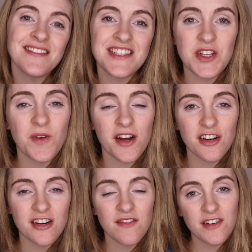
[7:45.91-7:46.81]

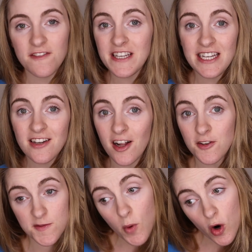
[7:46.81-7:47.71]

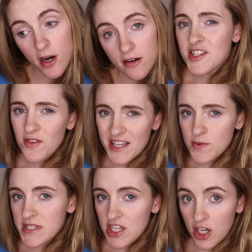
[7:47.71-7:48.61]
$215 more. So
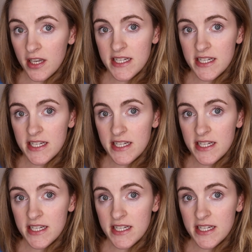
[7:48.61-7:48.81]
this was a good